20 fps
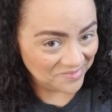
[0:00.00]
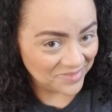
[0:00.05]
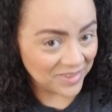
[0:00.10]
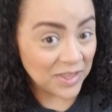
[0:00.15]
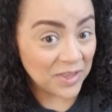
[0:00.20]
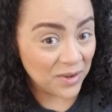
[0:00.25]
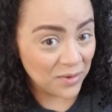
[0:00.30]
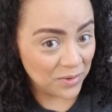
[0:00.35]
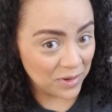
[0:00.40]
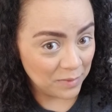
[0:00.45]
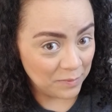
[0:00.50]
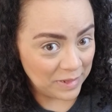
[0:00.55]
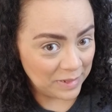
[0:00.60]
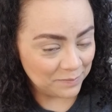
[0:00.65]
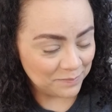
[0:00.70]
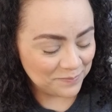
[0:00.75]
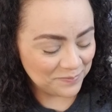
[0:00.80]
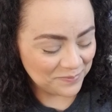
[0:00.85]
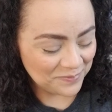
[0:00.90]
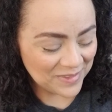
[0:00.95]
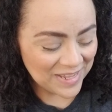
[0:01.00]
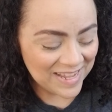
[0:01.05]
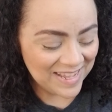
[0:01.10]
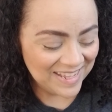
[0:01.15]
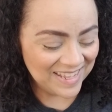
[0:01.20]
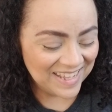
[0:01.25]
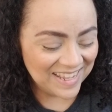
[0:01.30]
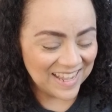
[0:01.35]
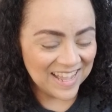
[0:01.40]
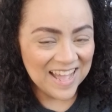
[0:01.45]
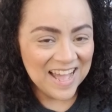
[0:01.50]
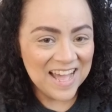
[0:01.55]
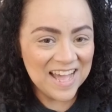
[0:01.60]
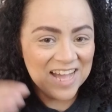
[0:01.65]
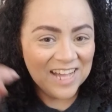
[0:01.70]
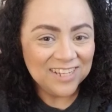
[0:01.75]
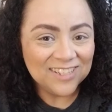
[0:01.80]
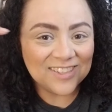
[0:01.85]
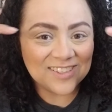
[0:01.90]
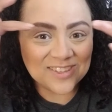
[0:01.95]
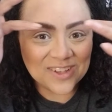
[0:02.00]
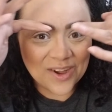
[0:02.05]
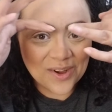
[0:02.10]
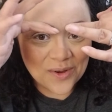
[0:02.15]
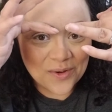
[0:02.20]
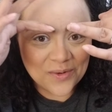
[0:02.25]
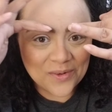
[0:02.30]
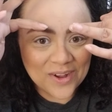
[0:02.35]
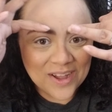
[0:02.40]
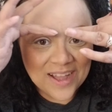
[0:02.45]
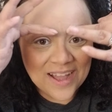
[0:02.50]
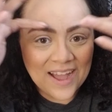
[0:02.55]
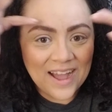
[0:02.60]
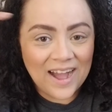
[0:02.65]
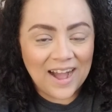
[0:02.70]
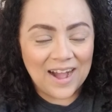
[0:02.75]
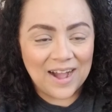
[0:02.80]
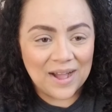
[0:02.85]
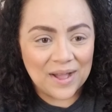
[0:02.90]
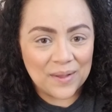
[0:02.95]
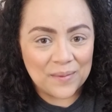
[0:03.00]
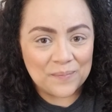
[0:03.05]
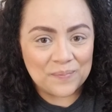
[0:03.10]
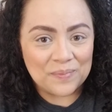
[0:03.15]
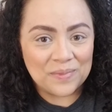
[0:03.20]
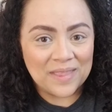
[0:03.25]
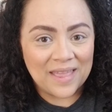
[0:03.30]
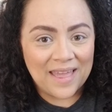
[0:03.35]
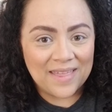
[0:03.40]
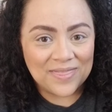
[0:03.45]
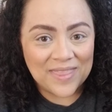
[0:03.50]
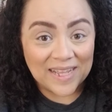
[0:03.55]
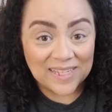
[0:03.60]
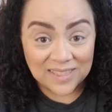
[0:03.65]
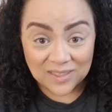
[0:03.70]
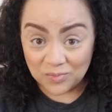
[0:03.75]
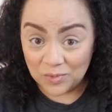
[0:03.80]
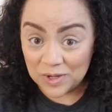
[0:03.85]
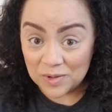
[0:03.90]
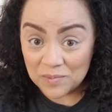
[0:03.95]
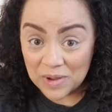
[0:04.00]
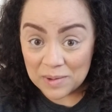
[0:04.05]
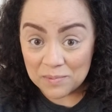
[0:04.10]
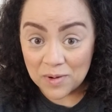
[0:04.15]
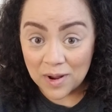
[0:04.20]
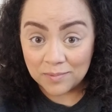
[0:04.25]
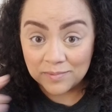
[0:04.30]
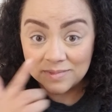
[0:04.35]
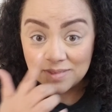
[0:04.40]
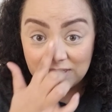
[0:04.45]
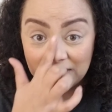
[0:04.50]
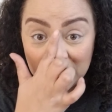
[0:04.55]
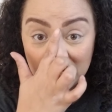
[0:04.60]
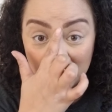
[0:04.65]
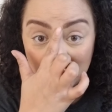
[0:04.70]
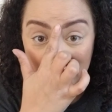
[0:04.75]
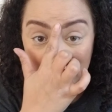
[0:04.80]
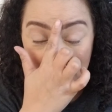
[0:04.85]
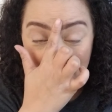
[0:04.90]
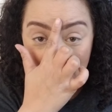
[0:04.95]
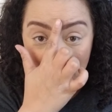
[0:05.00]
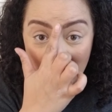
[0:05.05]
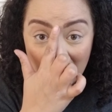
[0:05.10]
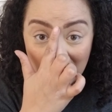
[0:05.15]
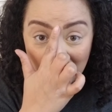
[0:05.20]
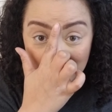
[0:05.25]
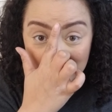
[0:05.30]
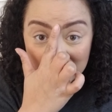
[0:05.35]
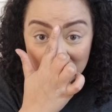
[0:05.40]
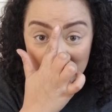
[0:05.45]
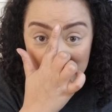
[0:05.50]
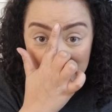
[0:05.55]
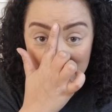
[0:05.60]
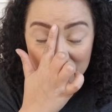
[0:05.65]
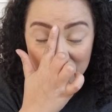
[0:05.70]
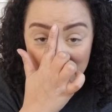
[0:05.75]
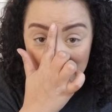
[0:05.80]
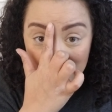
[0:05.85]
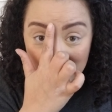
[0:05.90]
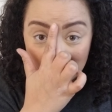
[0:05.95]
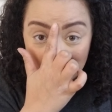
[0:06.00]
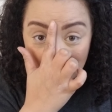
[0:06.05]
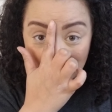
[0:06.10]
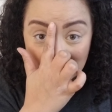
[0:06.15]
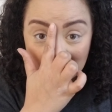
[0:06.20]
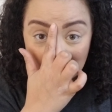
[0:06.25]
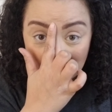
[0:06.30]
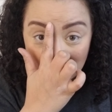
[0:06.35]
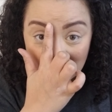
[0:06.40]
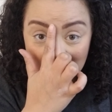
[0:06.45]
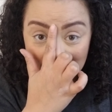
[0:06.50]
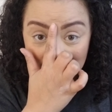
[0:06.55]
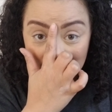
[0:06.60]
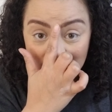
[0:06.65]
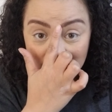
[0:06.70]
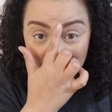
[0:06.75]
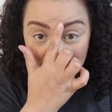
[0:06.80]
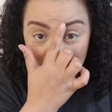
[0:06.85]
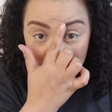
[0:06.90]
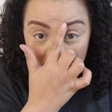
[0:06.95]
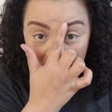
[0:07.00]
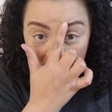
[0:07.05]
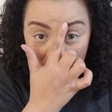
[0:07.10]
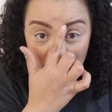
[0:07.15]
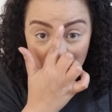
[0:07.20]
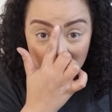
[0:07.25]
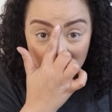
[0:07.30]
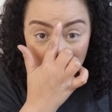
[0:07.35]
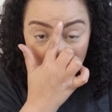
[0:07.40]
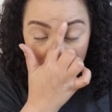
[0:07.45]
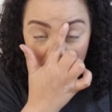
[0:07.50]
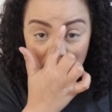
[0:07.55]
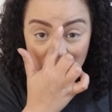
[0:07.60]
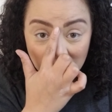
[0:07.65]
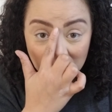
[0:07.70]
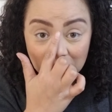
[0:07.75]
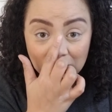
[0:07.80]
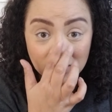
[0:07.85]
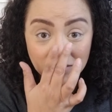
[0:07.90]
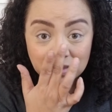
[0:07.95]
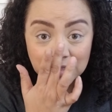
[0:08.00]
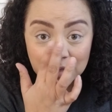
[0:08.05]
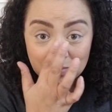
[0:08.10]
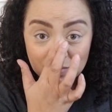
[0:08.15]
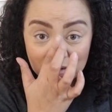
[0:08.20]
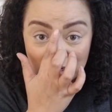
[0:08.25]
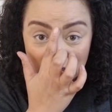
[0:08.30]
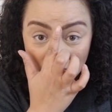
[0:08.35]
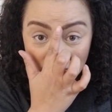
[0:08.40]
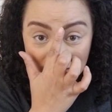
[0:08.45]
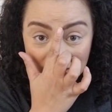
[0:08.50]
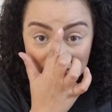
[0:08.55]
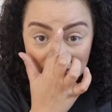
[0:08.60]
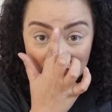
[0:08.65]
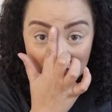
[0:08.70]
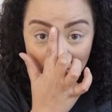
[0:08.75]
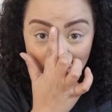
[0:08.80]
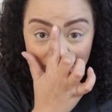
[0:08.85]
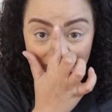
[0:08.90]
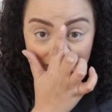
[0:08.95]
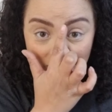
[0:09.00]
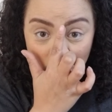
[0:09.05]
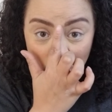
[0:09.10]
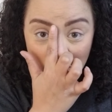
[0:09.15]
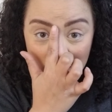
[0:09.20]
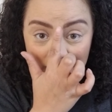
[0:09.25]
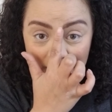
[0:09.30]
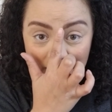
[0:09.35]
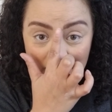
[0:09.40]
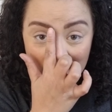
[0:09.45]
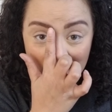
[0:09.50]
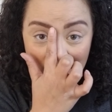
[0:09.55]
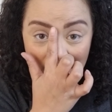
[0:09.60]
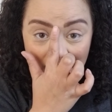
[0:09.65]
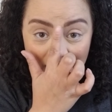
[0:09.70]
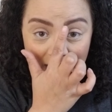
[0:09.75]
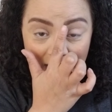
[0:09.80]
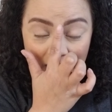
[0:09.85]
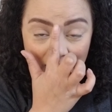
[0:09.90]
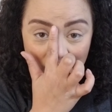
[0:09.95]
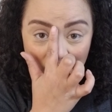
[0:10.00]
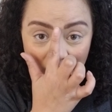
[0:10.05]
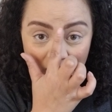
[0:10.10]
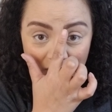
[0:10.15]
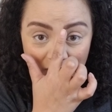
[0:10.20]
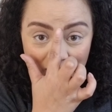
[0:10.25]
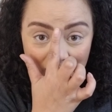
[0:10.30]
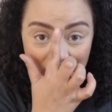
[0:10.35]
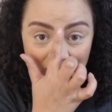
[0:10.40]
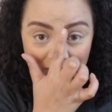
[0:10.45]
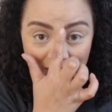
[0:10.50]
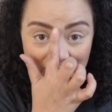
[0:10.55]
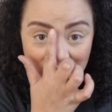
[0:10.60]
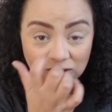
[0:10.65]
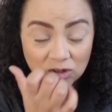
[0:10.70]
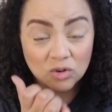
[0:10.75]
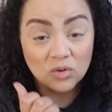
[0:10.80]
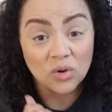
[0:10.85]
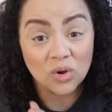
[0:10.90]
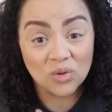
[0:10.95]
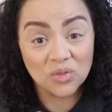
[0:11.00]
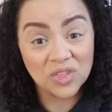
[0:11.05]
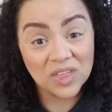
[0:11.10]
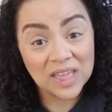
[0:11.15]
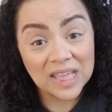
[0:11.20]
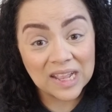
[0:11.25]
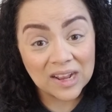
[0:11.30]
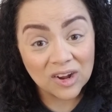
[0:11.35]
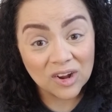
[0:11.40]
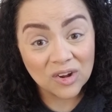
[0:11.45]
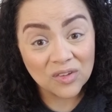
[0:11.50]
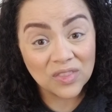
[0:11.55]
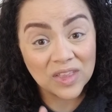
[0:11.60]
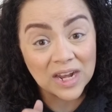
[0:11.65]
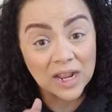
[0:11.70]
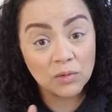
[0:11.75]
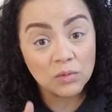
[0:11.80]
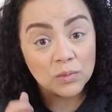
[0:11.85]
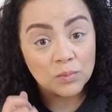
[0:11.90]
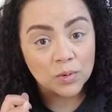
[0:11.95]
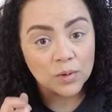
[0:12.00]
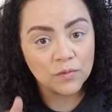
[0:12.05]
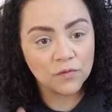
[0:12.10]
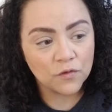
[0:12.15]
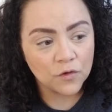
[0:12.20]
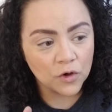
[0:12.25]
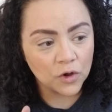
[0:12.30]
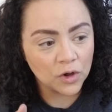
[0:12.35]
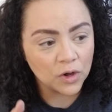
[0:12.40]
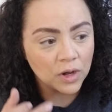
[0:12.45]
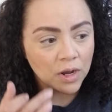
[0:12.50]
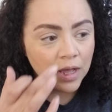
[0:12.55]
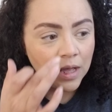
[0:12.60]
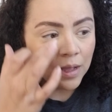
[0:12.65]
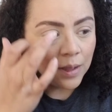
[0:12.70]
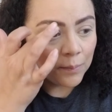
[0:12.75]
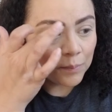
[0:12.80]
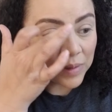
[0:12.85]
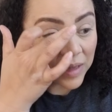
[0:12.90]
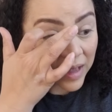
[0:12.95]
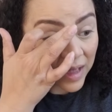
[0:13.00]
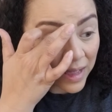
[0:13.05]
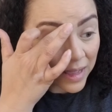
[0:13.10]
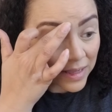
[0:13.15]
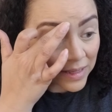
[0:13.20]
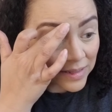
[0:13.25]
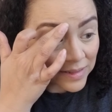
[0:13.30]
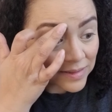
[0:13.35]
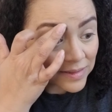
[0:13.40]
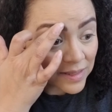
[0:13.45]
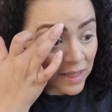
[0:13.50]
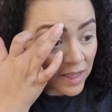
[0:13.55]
You know what I mean? So that's one of my problems too, and it helps me feel a little less insecure during those in-between times when I've got a little extra growth here than I would prefer, because